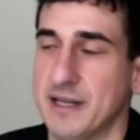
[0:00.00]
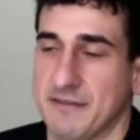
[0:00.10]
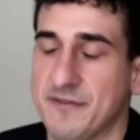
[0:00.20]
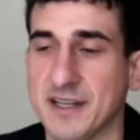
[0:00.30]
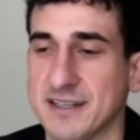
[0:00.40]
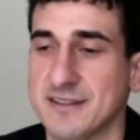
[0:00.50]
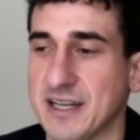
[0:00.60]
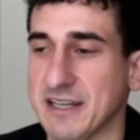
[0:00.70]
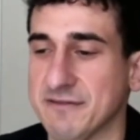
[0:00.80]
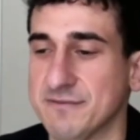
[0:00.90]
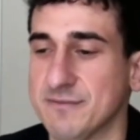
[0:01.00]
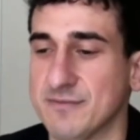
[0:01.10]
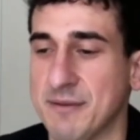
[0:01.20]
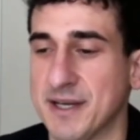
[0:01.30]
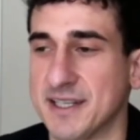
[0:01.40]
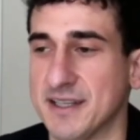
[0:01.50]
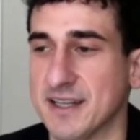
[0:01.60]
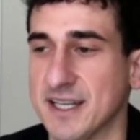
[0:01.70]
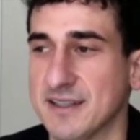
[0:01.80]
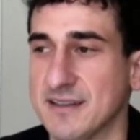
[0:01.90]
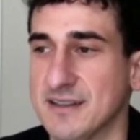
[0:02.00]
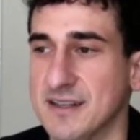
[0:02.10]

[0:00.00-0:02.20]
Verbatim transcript: I felt like, okay, I'm not going to like,